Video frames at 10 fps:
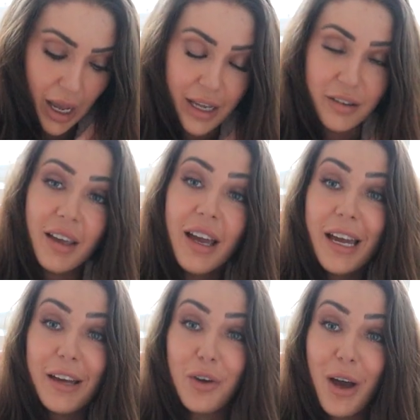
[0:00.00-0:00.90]
And
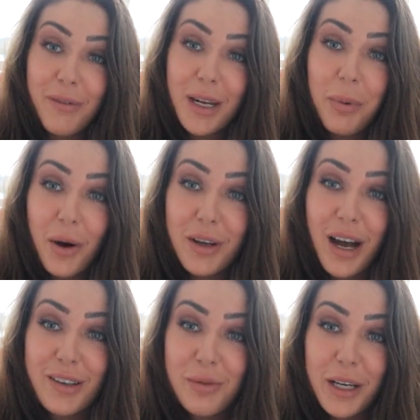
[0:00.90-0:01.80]
if you have any
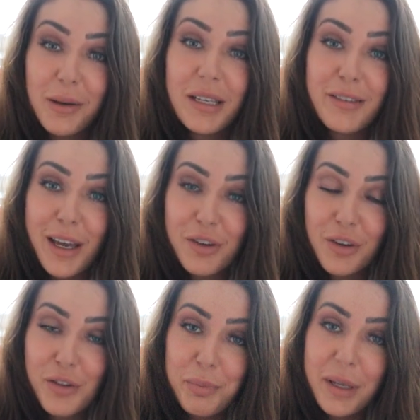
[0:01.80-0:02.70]
podcast
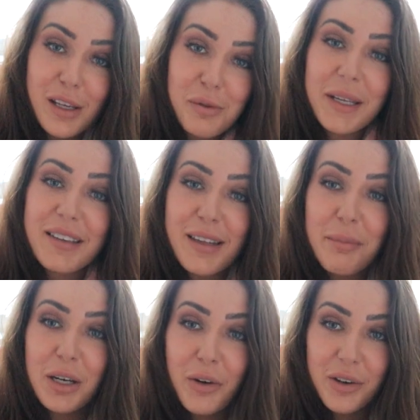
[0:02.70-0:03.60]
recommendations, please, please
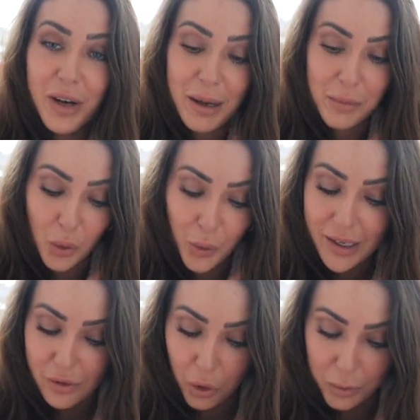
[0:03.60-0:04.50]
let me know. I'm
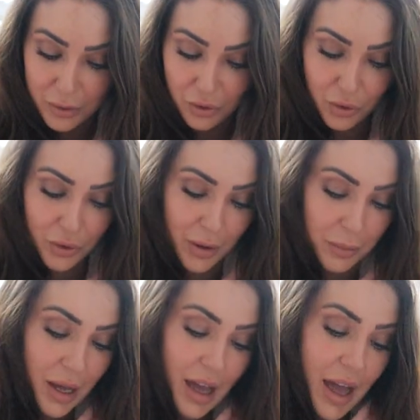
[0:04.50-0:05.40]
always open to
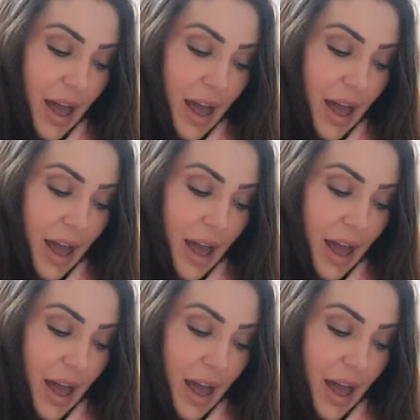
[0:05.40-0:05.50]
them.